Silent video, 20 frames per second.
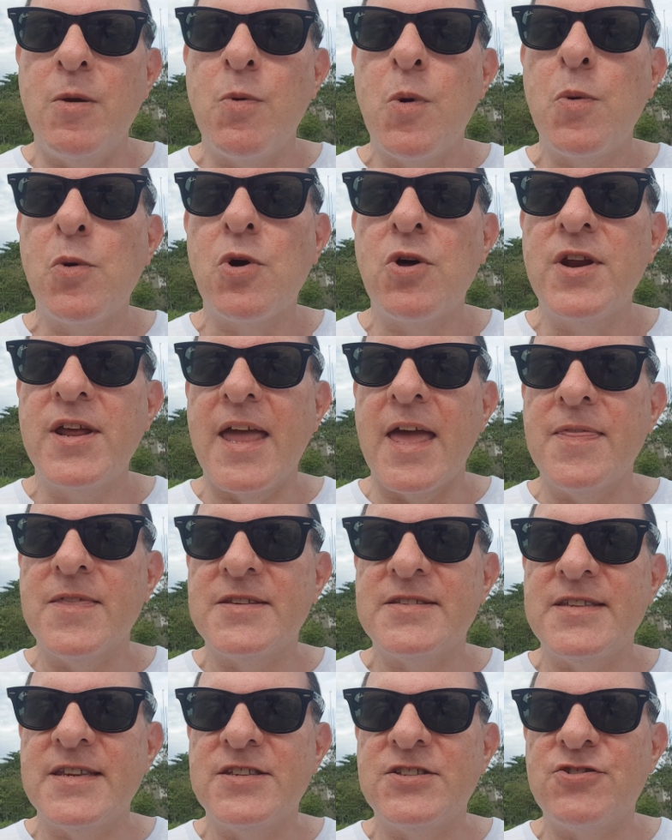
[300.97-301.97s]
We were going to get the
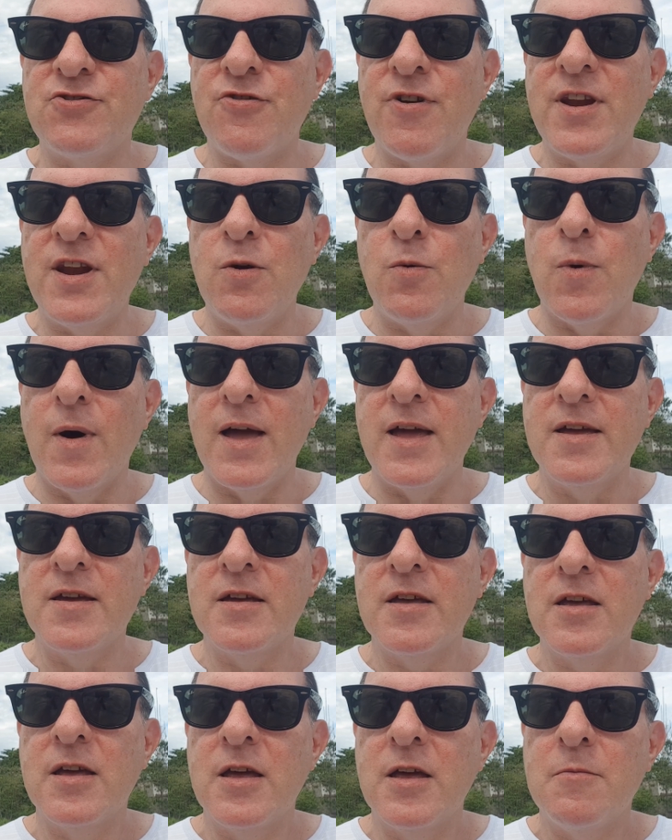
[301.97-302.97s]
sister anyway,
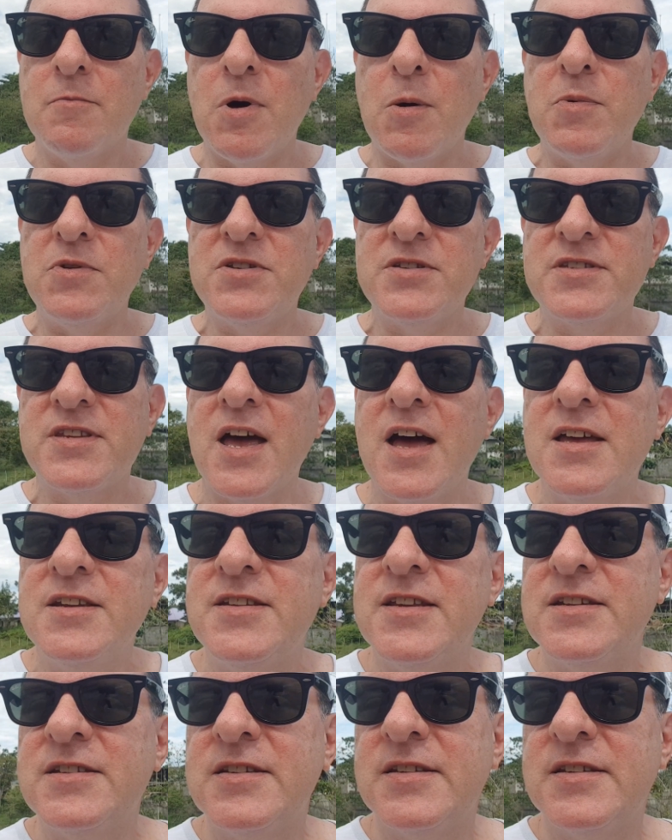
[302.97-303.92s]
but we decided